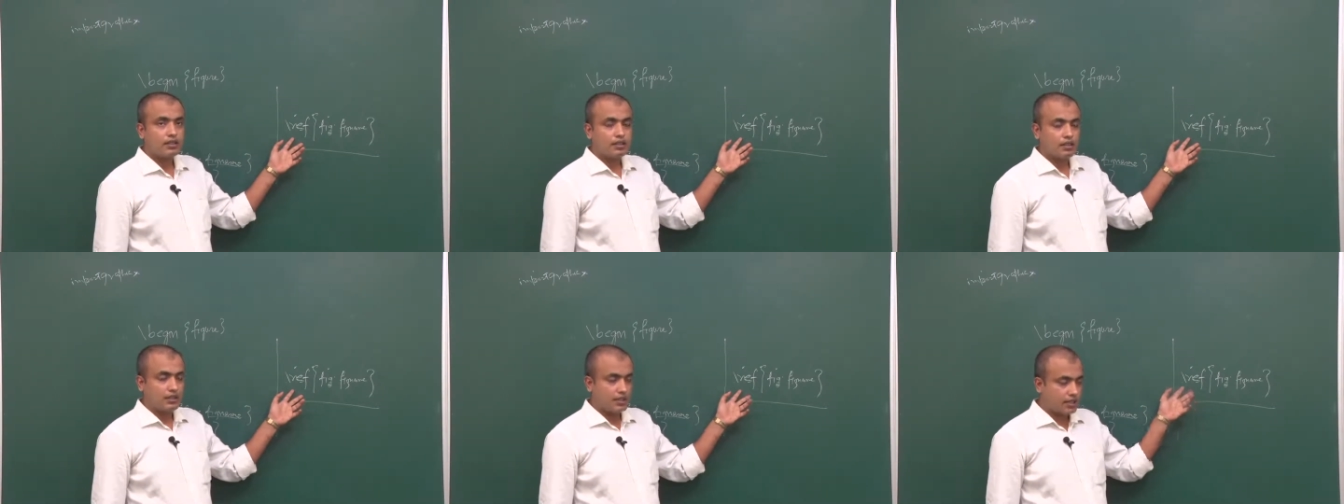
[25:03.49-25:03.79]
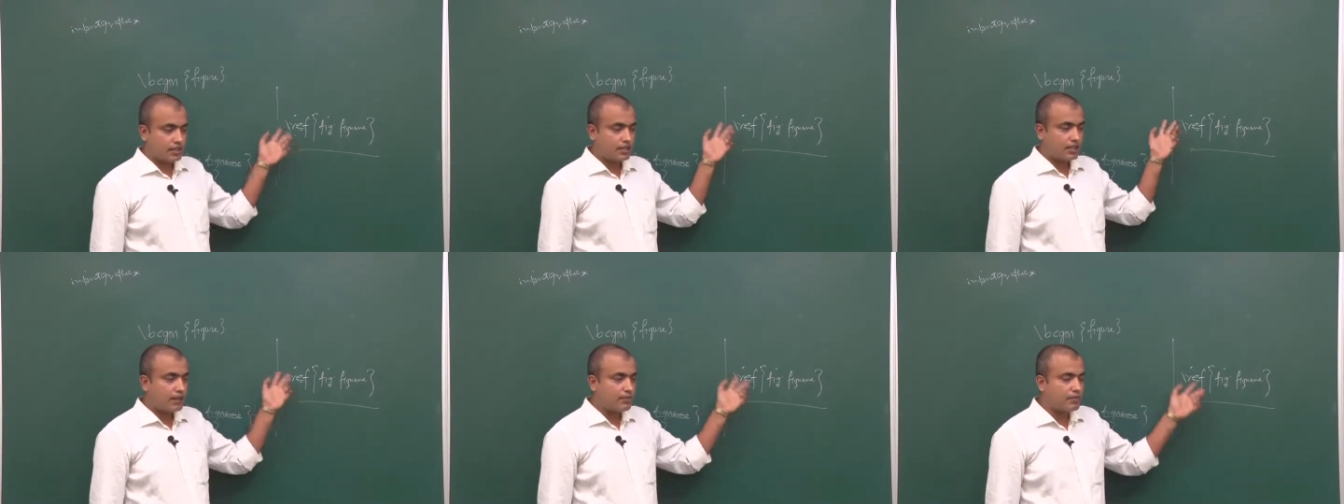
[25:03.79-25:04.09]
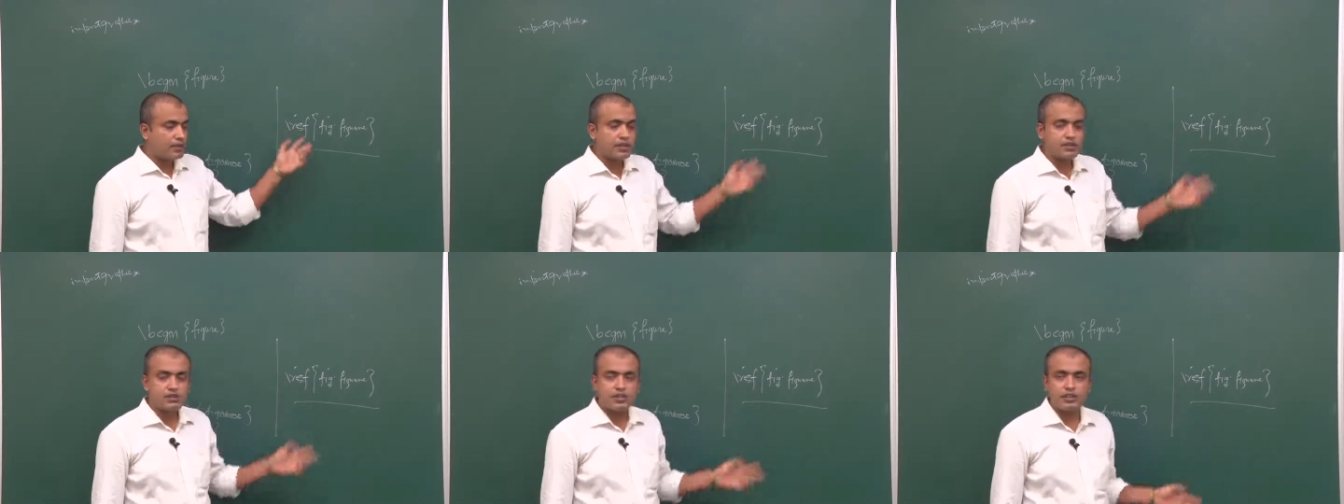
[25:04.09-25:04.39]
That
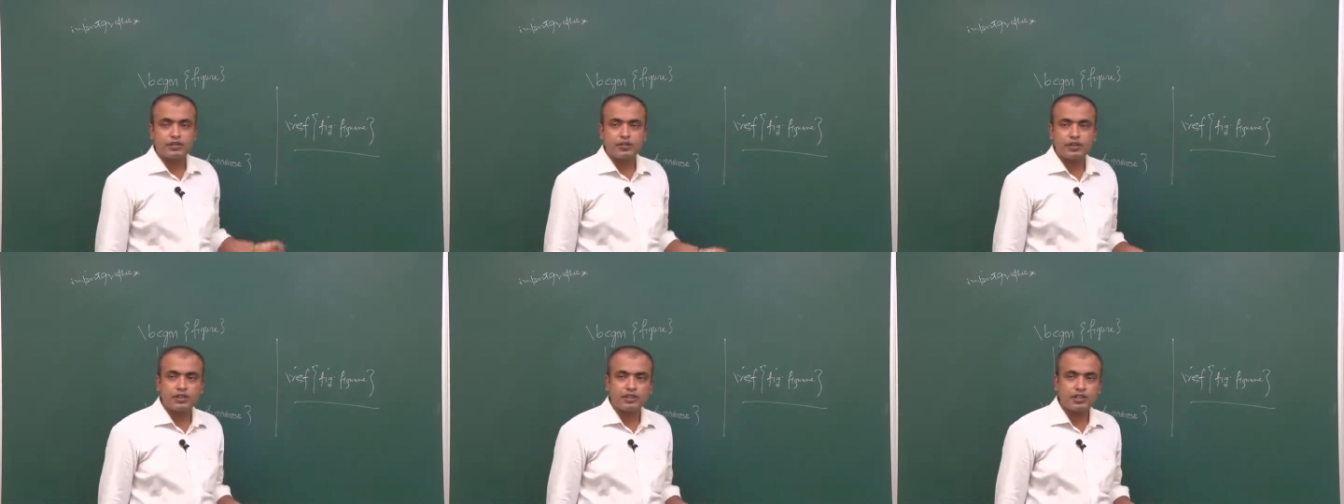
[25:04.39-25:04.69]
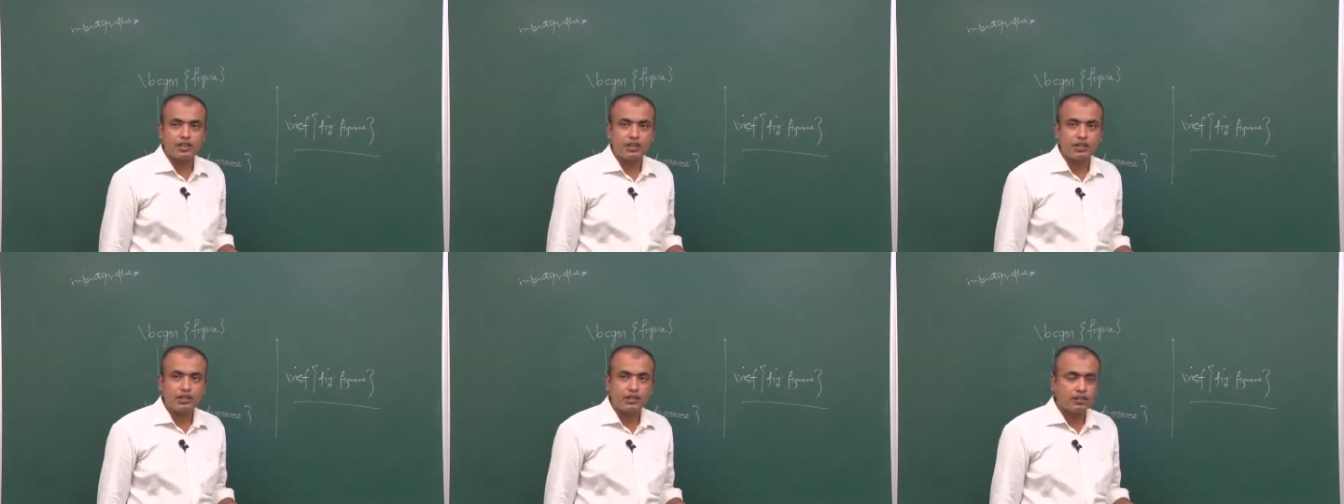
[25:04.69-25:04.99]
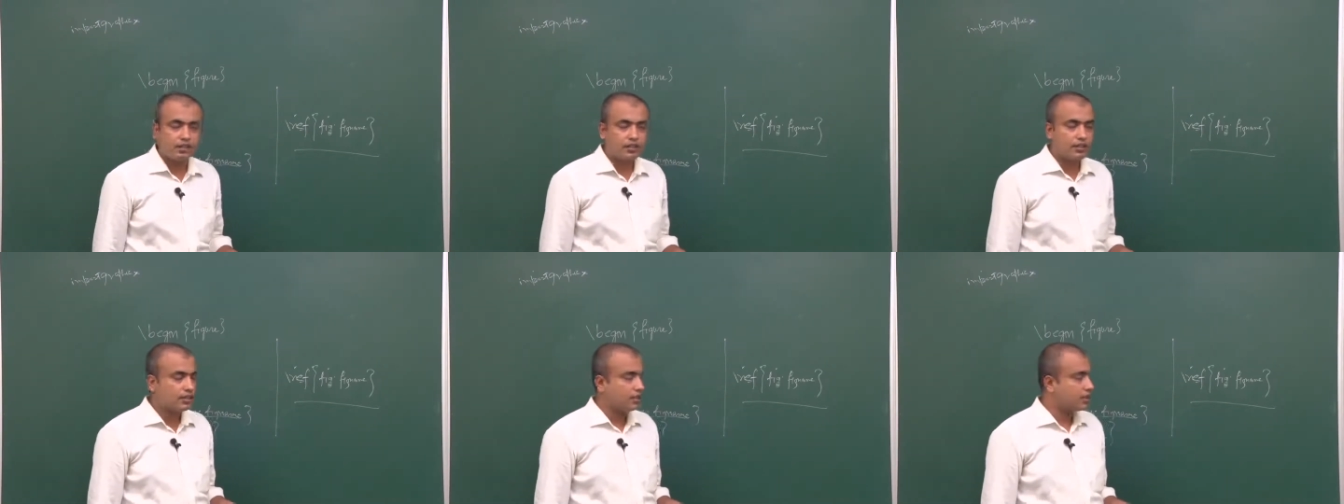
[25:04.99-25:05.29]
number is sequential
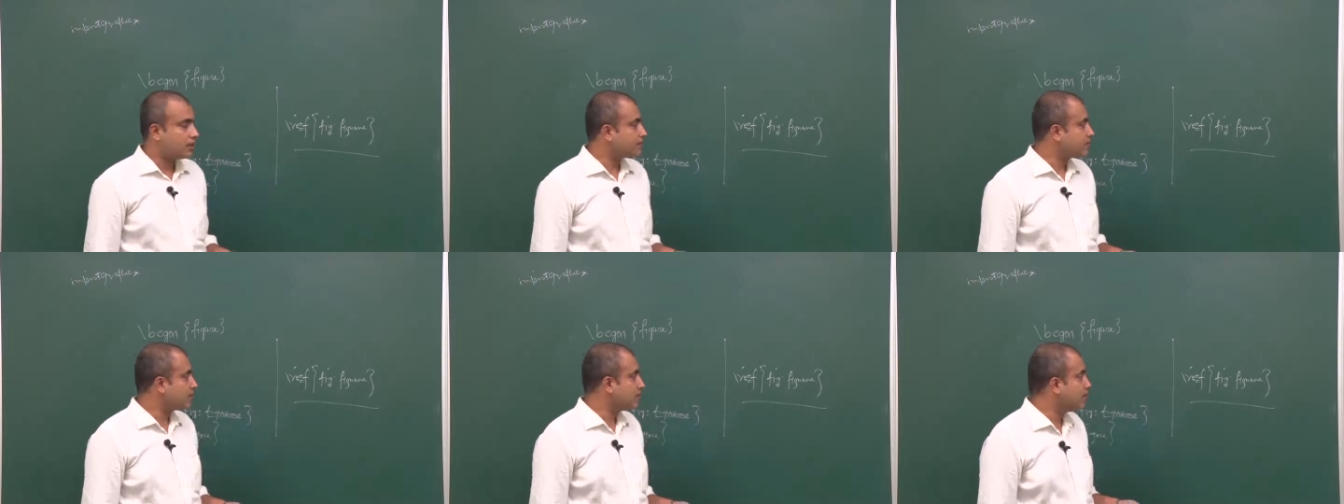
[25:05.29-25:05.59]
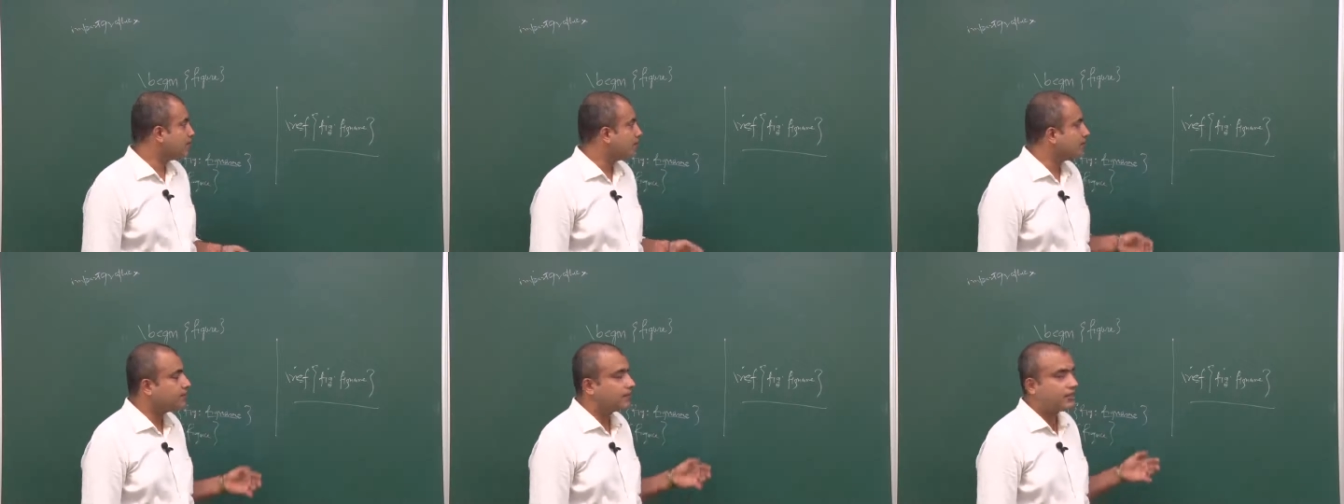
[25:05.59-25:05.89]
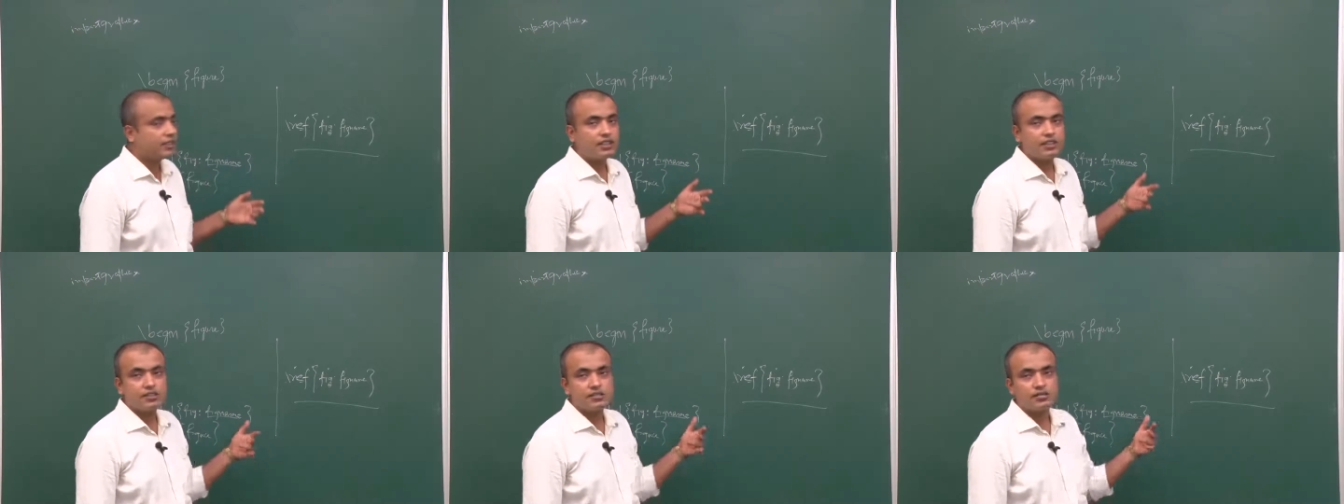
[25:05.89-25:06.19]
in terms of how many
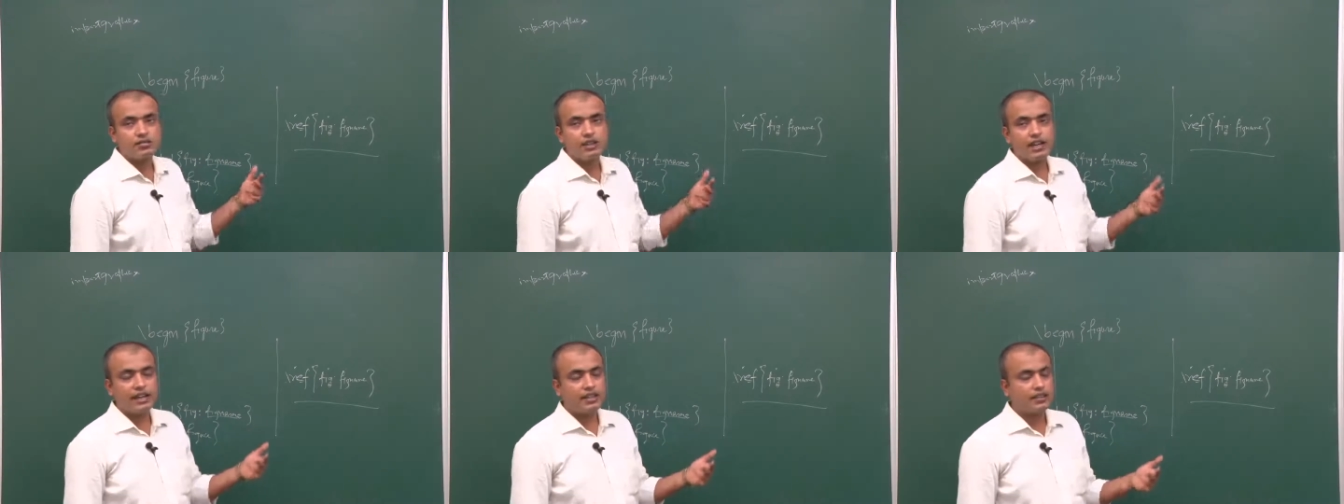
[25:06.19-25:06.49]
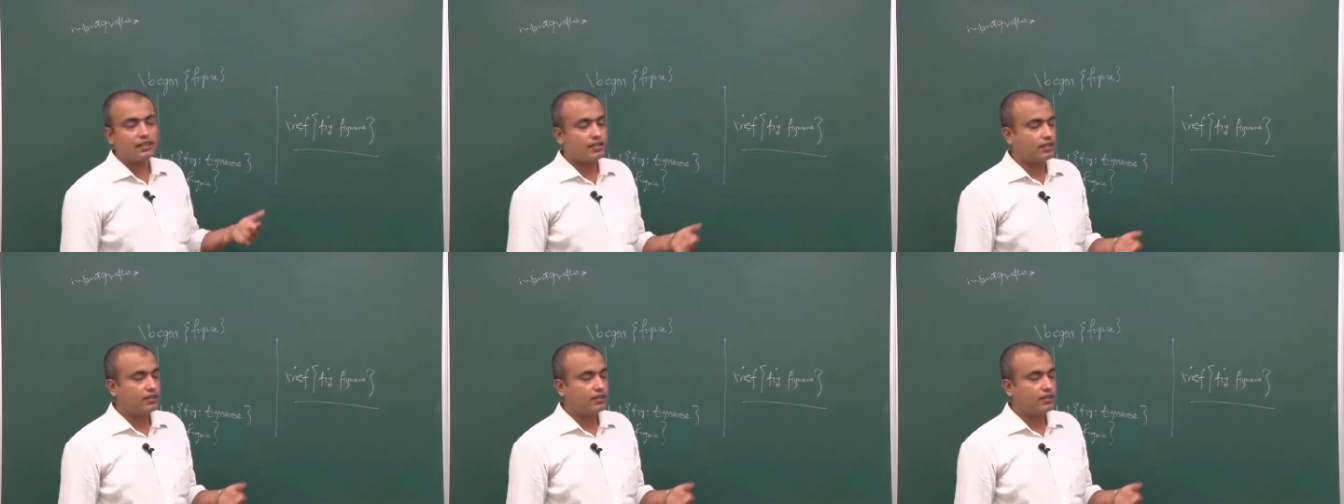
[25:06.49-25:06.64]
figures you had,